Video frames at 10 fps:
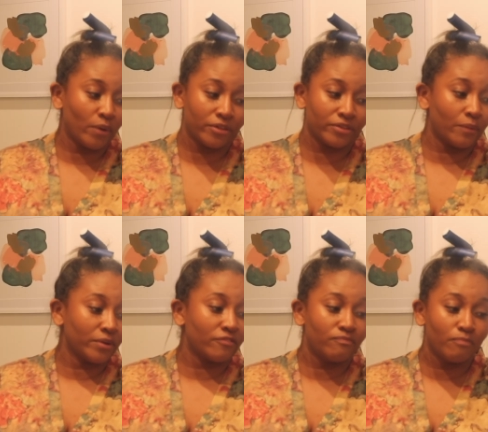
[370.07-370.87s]
whether they were
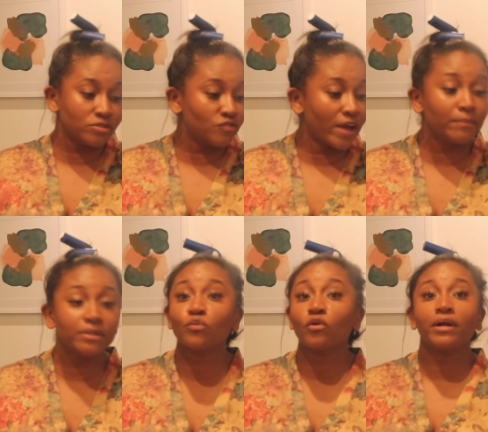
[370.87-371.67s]
the most
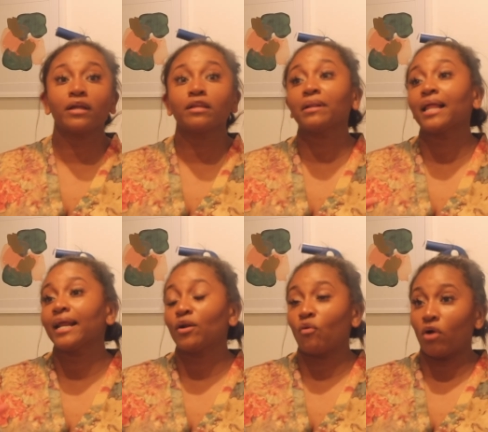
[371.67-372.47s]
famous woman on the
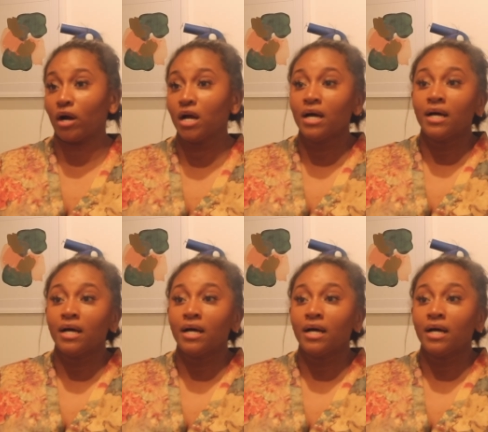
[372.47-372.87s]
planet or